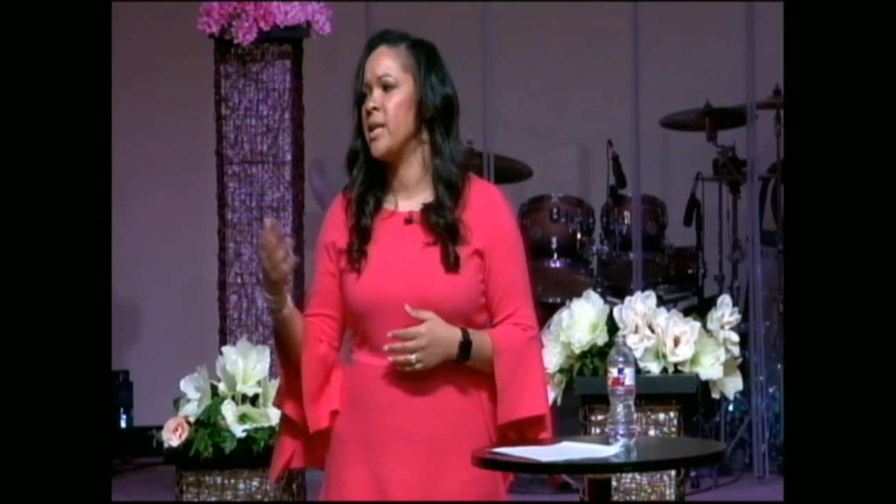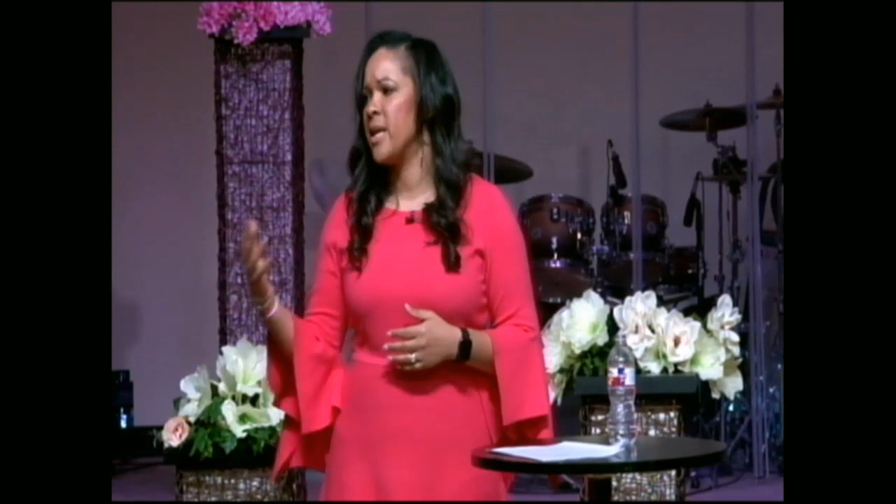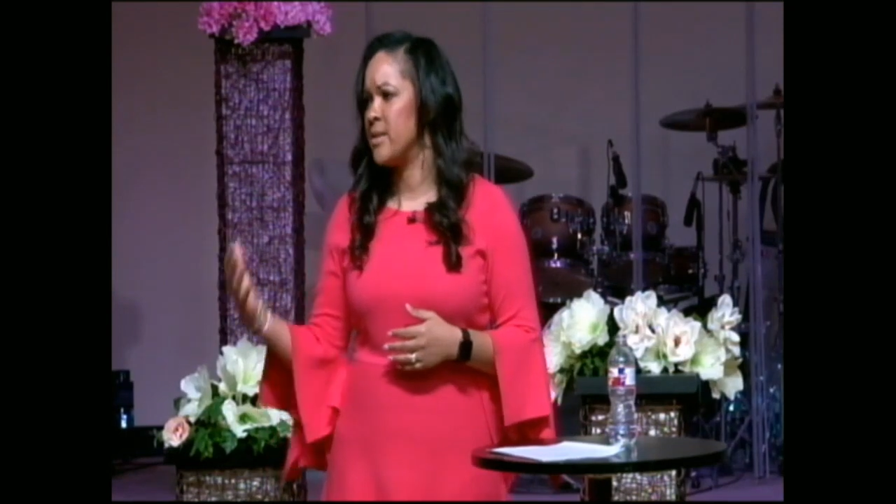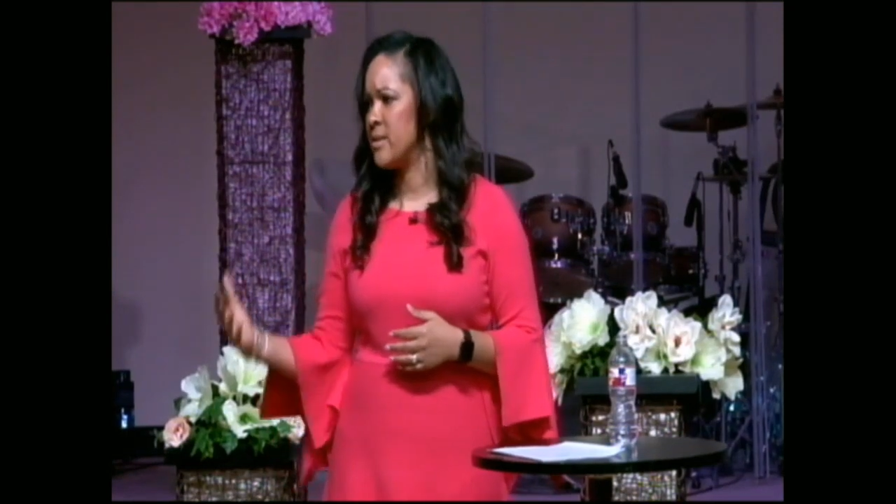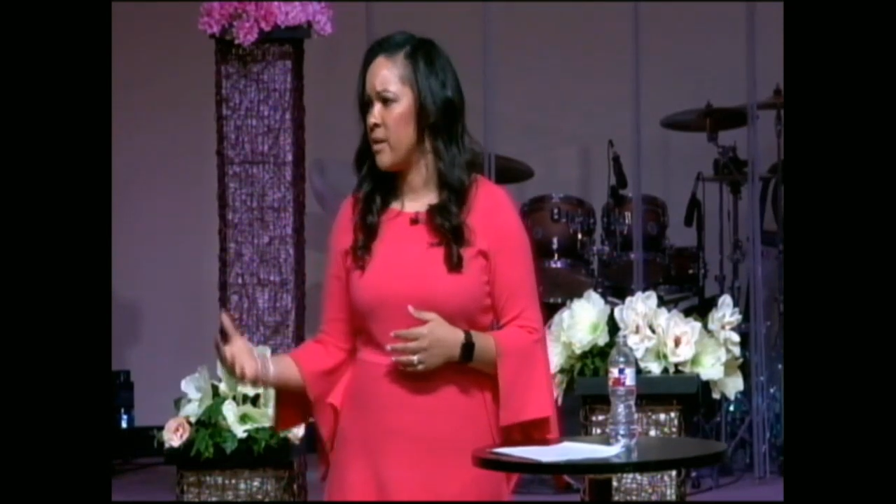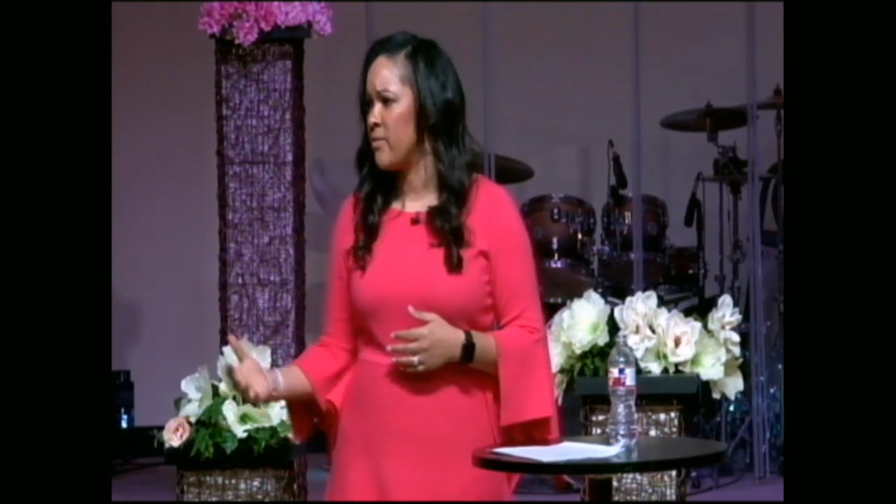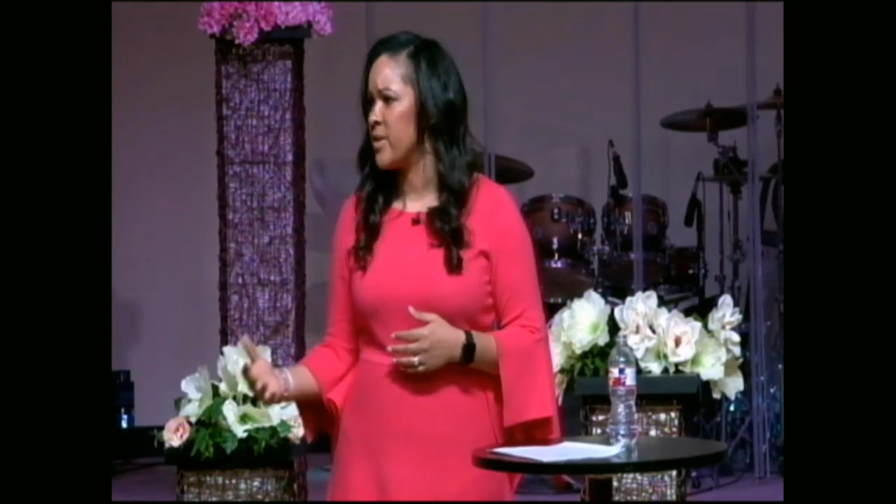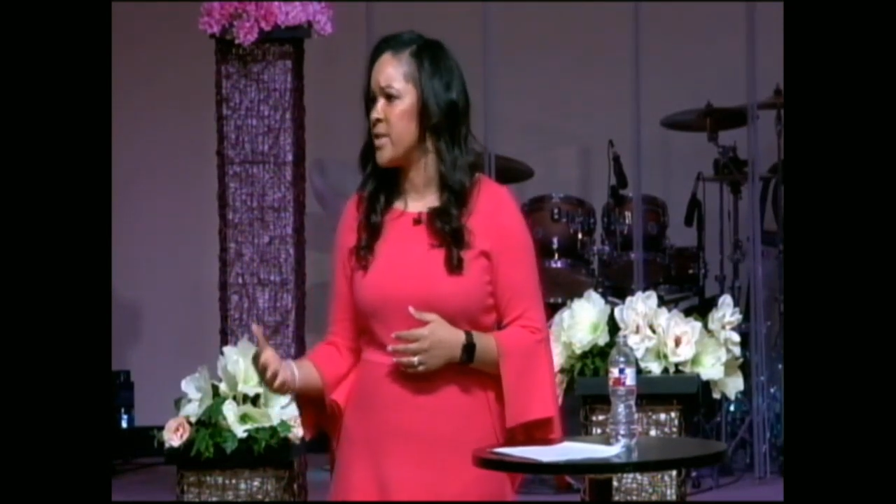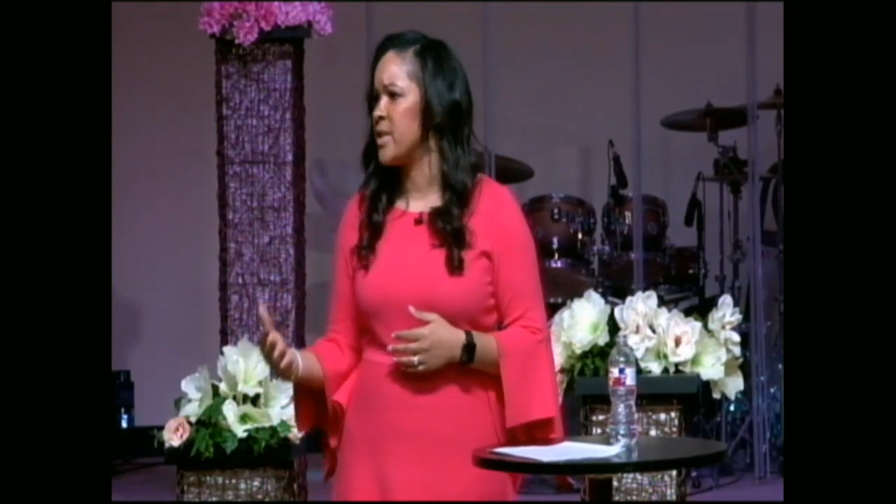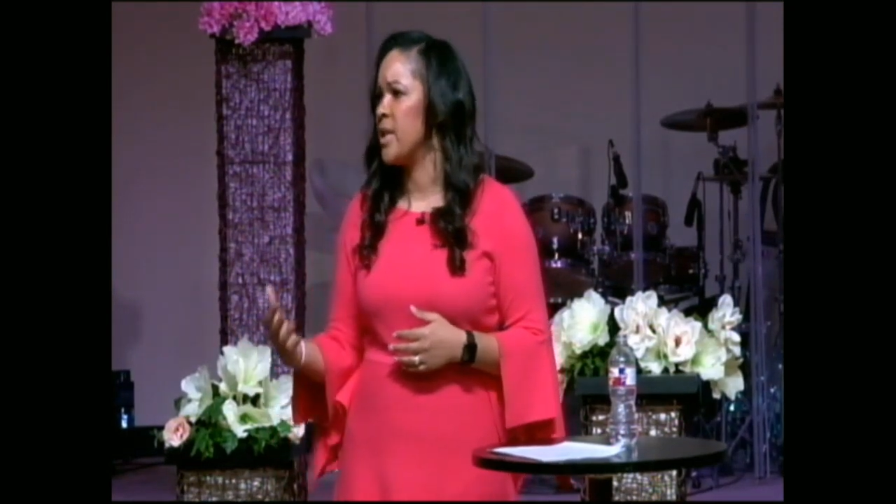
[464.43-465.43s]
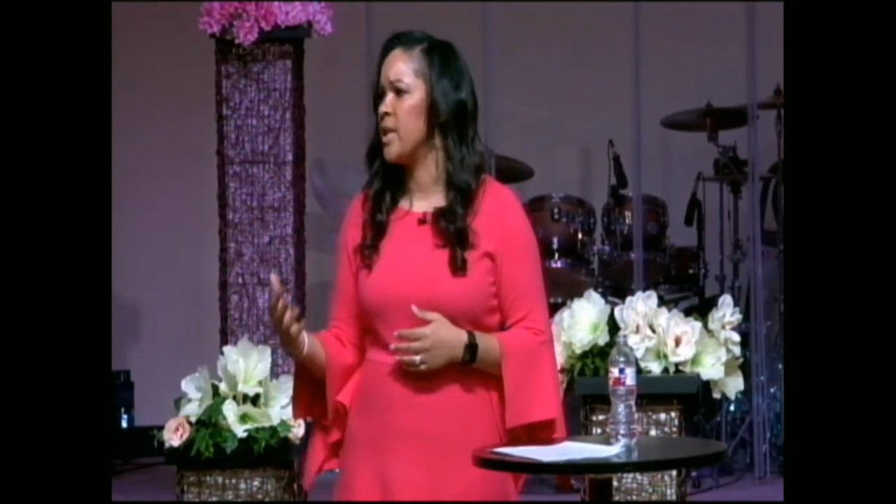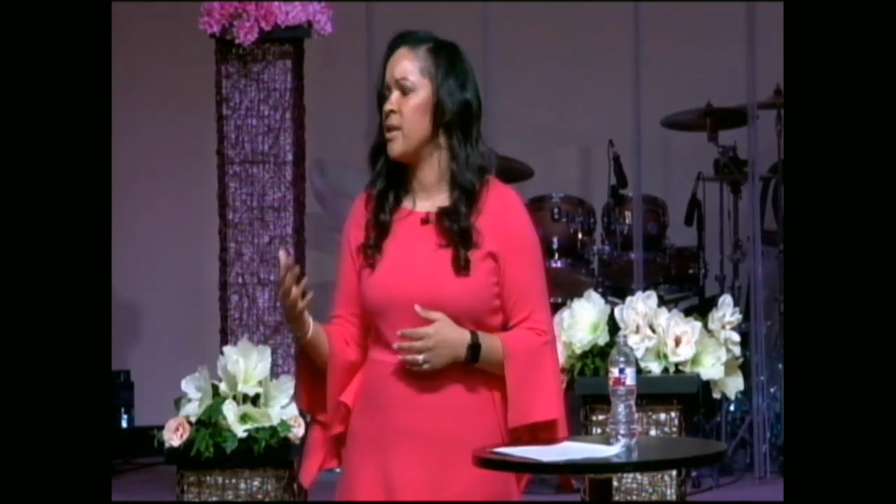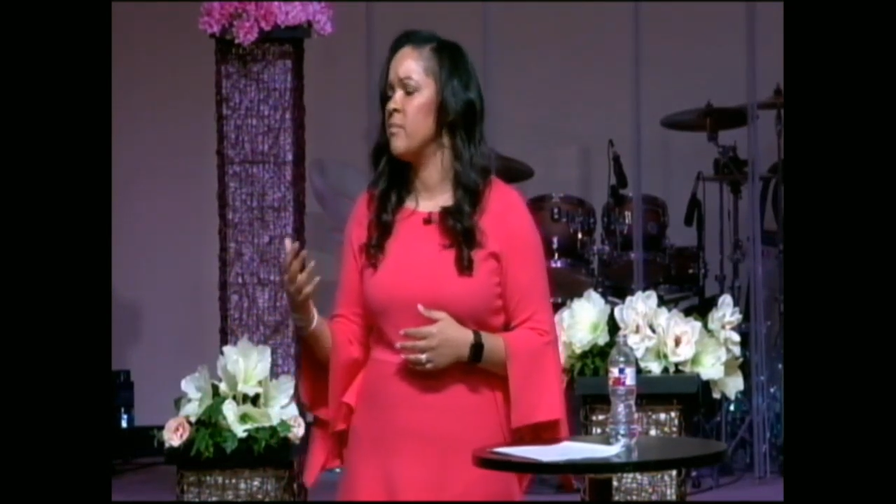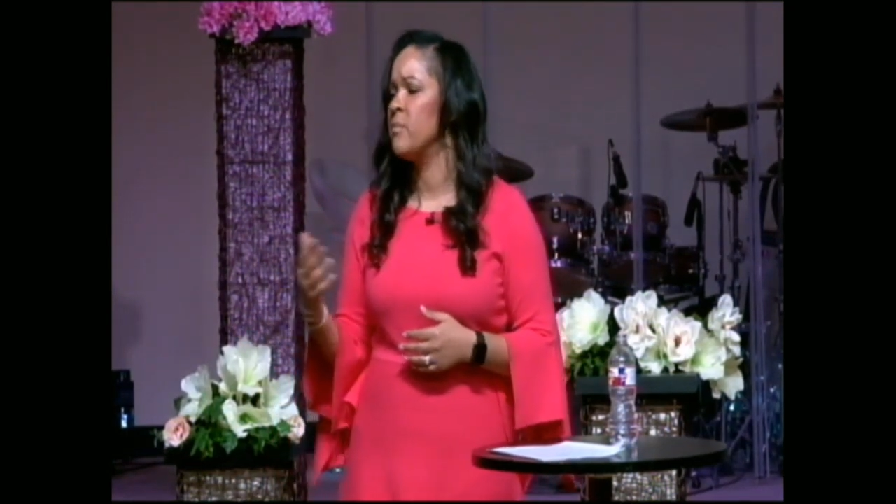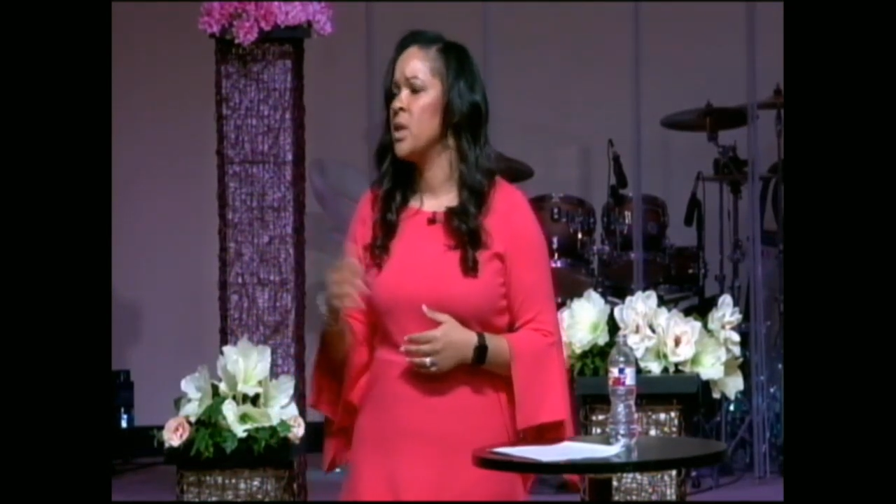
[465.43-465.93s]
and that
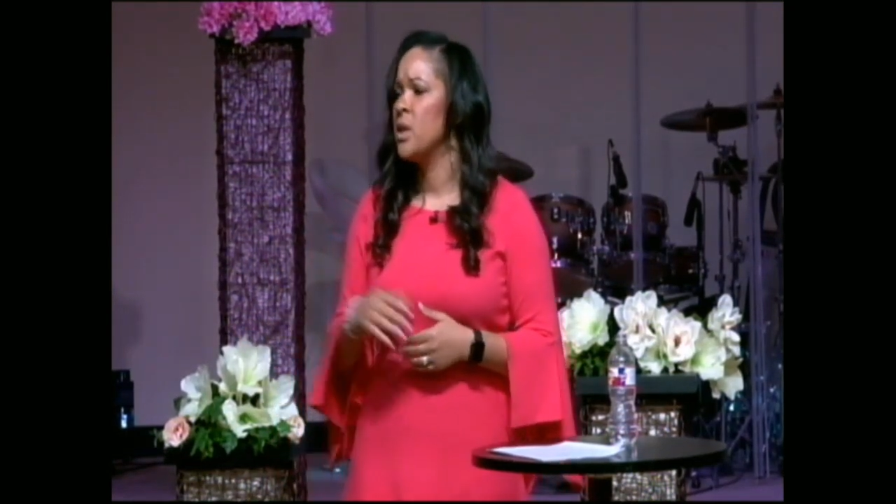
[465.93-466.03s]
self-esteem